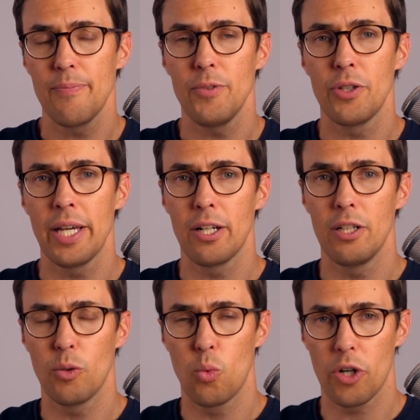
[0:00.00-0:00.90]
you get all
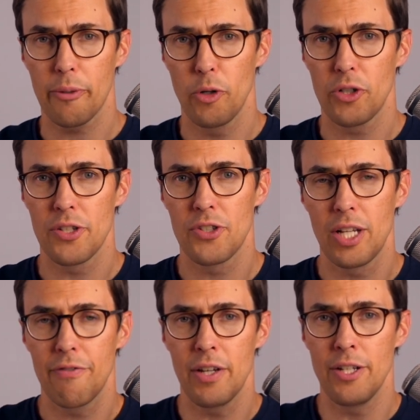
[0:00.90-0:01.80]
the workbooks and
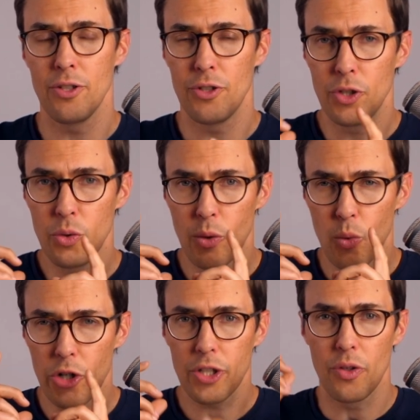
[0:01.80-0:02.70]
stuff, and you do the
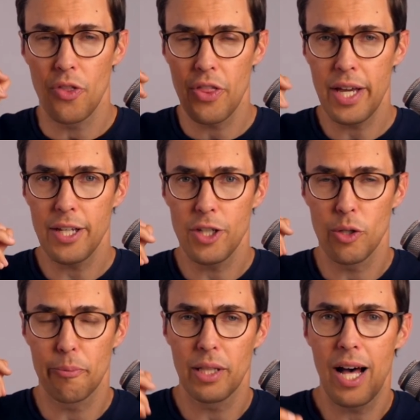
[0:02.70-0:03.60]
work, you think, you
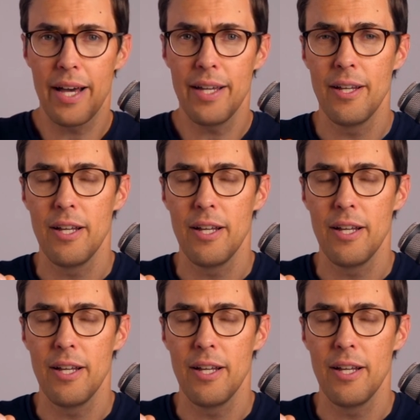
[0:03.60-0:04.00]
apply.